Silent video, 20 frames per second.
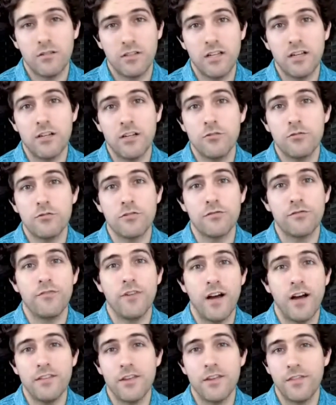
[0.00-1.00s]
Can a user
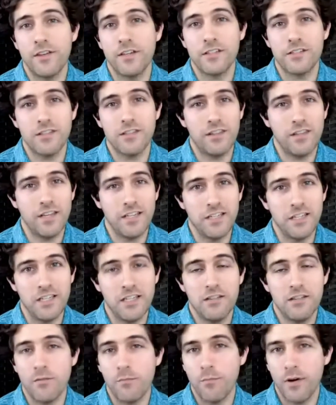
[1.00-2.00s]
find the things that they
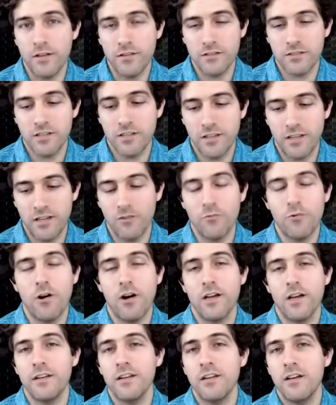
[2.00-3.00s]
need, the buttons that they
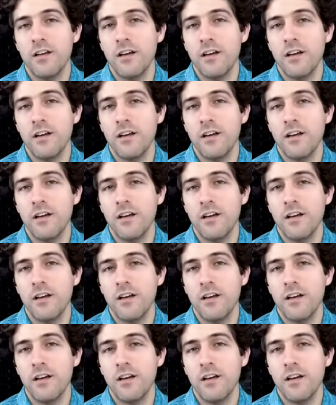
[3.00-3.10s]
want,